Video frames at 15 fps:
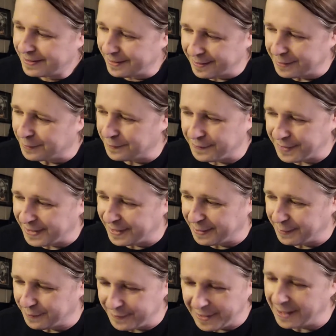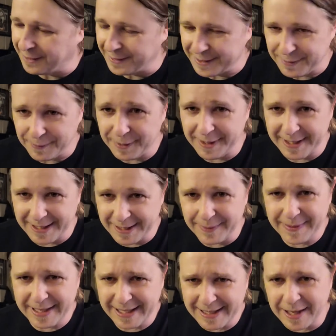Littlefinger, Varys. Where are these?
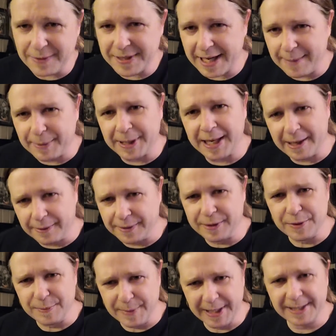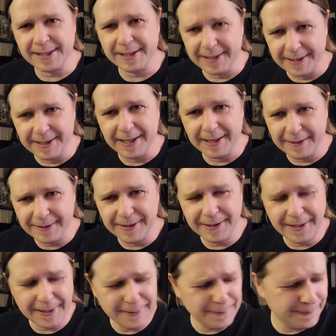We got those type of characters mixing in there, you
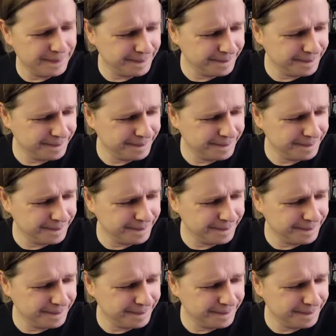know?